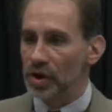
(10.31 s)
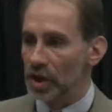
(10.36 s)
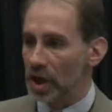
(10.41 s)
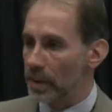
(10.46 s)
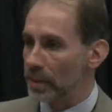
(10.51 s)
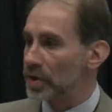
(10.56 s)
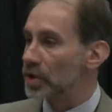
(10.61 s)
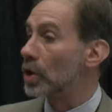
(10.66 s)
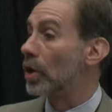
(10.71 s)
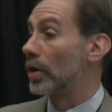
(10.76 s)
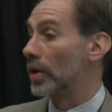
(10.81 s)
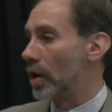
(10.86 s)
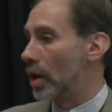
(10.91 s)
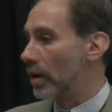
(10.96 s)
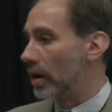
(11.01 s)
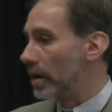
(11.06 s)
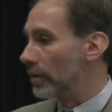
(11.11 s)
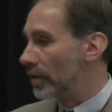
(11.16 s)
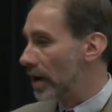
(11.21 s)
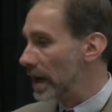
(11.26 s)
chip, it's called an
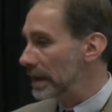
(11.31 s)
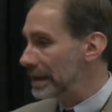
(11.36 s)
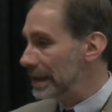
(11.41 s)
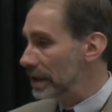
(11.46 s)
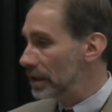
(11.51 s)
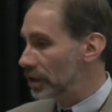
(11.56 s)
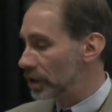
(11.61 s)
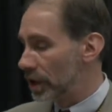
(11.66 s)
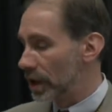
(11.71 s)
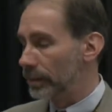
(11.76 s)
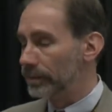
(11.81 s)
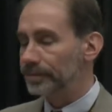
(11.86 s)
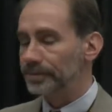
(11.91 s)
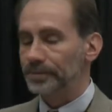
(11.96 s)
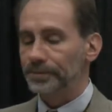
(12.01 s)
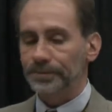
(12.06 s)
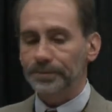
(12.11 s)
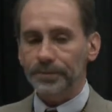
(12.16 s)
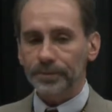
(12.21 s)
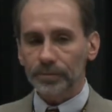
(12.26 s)
RFID chip,
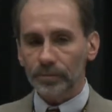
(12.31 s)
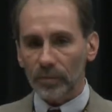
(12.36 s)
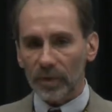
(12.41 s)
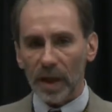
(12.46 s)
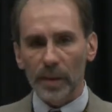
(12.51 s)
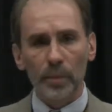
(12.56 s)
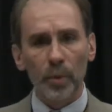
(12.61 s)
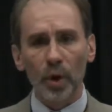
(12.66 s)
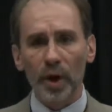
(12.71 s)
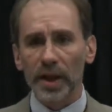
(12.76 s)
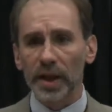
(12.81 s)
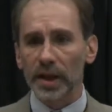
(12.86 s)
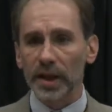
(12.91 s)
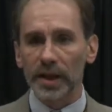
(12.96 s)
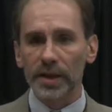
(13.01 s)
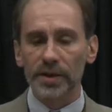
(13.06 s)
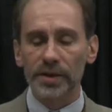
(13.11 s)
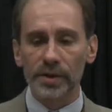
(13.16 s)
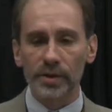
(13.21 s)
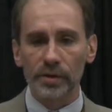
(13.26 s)
putting it
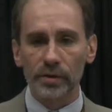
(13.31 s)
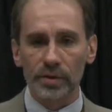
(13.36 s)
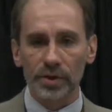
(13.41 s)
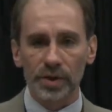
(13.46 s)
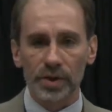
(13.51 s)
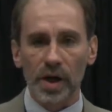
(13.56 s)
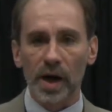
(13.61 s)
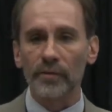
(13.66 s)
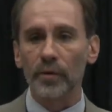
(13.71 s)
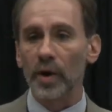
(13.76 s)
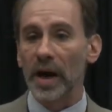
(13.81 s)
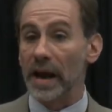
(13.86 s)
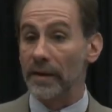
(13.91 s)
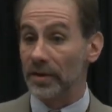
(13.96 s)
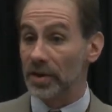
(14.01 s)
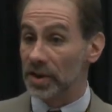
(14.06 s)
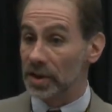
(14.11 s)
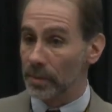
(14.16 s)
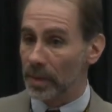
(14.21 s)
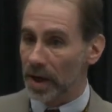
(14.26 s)
into stuff or
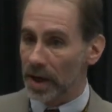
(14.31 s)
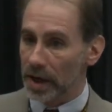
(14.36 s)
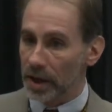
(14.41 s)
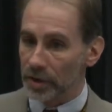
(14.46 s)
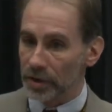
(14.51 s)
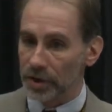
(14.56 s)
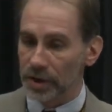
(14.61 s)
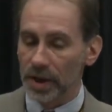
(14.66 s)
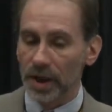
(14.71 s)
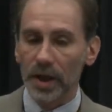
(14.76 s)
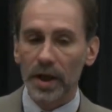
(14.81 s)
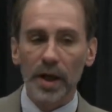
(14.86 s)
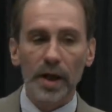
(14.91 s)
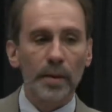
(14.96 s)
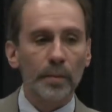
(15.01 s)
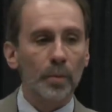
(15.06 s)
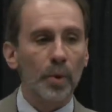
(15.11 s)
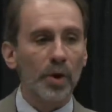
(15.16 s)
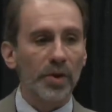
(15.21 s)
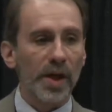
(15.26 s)
having somebody else
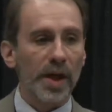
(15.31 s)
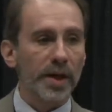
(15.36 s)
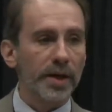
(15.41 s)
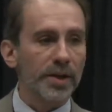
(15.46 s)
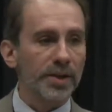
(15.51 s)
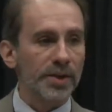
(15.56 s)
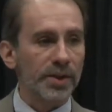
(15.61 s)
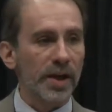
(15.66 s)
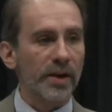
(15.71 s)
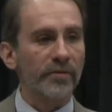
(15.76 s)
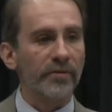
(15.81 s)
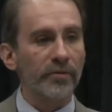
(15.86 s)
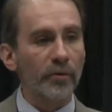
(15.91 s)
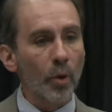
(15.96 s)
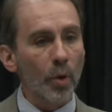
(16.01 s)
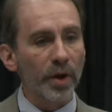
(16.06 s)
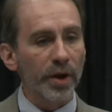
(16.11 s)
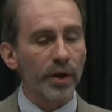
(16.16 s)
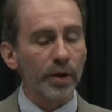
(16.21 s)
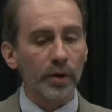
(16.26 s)
put that into stuff
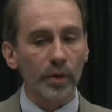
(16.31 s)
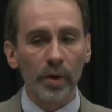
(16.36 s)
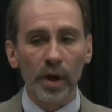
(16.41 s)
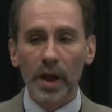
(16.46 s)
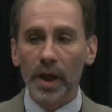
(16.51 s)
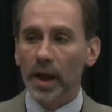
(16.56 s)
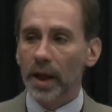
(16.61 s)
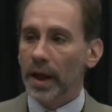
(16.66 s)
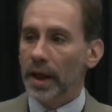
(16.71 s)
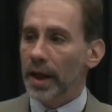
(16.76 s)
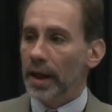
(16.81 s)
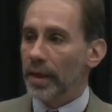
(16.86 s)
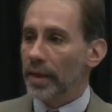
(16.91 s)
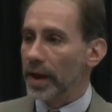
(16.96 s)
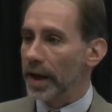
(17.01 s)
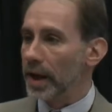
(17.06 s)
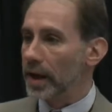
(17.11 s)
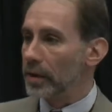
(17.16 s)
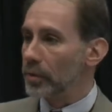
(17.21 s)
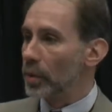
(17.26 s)
for you,
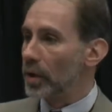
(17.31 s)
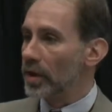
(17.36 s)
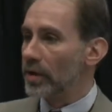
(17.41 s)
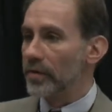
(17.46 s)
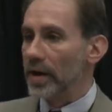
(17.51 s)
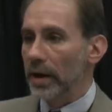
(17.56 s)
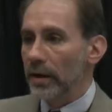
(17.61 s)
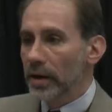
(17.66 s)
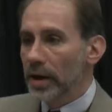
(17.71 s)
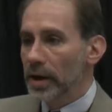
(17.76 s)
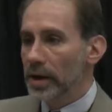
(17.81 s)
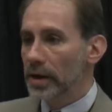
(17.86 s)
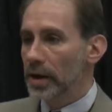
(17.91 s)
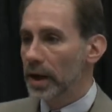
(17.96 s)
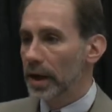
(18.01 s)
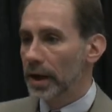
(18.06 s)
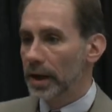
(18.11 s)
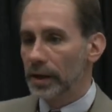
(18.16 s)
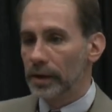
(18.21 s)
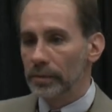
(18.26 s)
then with a very
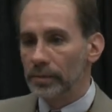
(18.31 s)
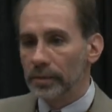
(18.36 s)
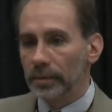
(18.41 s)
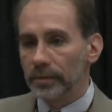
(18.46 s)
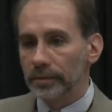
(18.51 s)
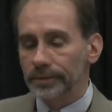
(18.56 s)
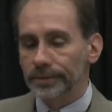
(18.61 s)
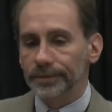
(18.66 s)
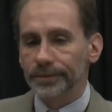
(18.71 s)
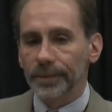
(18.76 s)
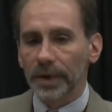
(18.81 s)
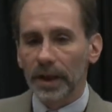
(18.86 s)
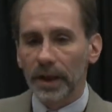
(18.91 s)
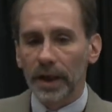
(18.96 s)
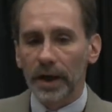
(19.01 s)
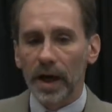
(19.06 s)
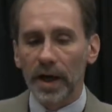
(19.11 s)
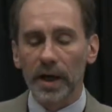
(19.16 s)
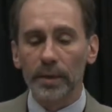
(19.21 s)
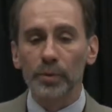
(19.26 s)

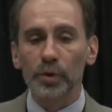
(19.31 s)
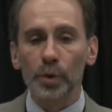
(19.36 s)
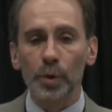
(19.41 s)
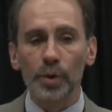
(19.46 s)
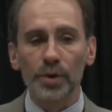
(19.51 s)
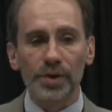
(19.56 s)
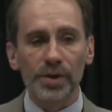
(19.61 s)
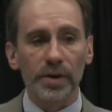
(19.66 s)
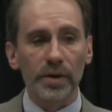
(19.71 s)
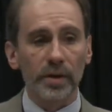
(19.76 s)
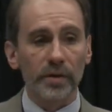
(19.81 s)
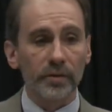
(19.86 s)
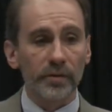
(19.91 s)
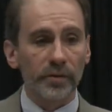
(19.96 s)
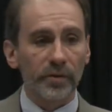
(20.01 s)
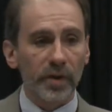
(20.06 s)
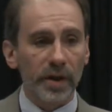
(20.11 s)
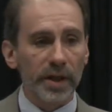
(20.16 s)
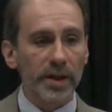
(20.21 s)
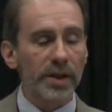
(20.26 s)

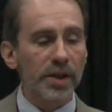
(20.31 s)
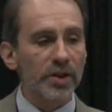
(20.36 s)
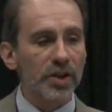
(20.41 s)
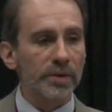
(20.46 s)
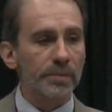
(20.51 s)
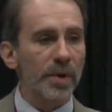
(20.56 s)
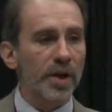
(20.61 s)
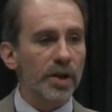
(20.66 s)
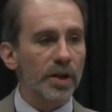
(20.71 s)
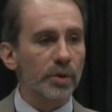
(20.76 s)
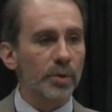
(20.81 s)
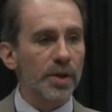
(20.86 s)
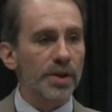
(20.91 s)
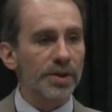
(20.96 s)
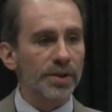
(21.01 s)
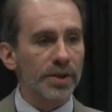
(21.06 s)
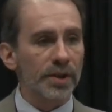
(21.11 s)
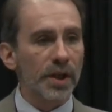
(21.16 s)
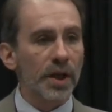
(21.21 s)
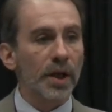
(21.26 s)
unobtrusive,
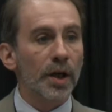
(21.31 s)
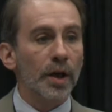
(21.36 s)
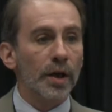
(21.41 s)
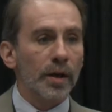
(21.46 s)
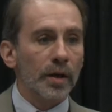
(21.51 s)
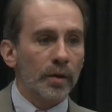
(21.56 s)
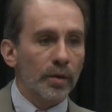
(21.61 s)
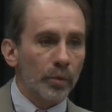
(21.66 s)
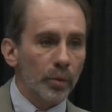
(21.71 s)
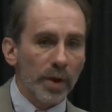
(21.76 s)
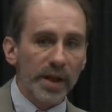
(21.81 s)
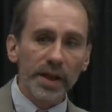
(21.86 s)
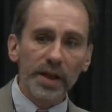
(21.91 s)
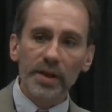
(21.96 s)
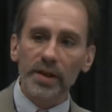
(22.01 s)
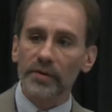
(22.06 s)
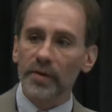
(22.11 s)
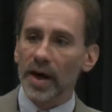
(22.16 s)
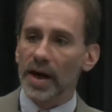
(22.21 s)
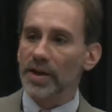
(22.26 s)
inconspicuous
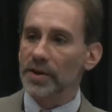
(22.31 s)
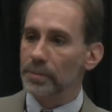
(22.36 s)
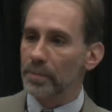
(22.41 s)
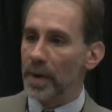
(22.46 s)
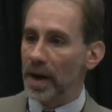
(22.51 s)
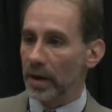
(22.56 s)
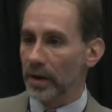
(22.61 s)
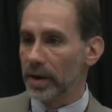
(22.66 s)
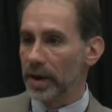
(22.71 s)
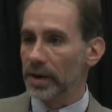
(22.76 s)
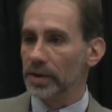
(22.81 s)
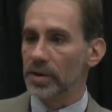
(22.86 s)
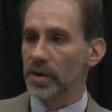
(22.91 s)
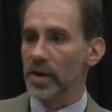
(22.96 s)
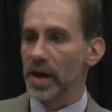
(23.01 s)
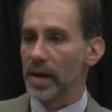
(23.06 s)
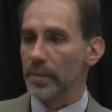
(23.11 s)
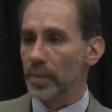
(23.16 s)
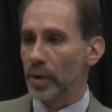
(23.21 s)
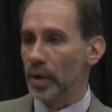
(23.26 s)
reading device buried into
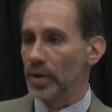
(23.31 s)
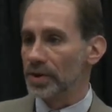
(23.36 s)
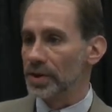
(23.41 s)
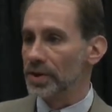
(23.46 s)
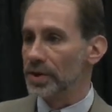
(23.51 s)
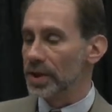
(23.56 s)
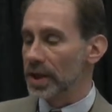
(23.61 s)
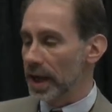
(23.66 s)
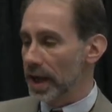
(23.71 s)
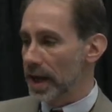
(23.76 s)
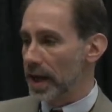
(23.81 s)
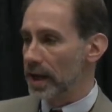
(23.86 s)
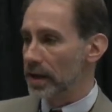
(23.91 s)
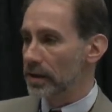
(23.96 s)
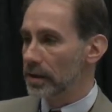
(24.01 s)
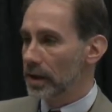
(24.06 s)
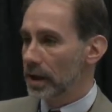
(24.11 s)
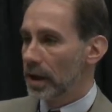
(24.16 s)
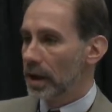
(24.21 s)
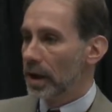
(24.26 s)
that person's
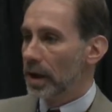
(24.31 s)
cane,